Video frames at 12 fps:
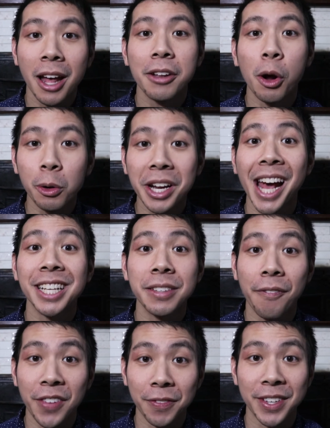known as
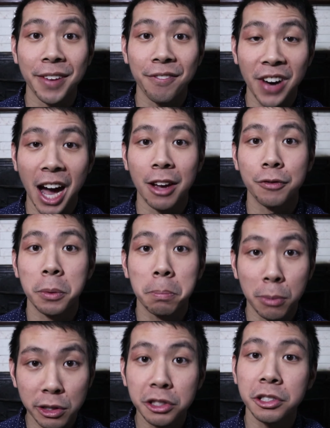55
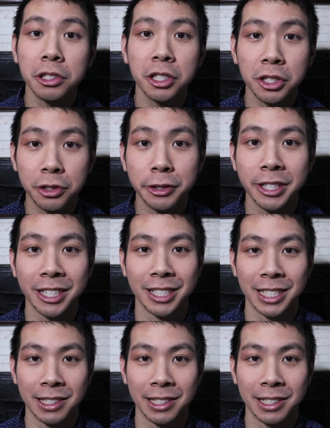Mercer Street.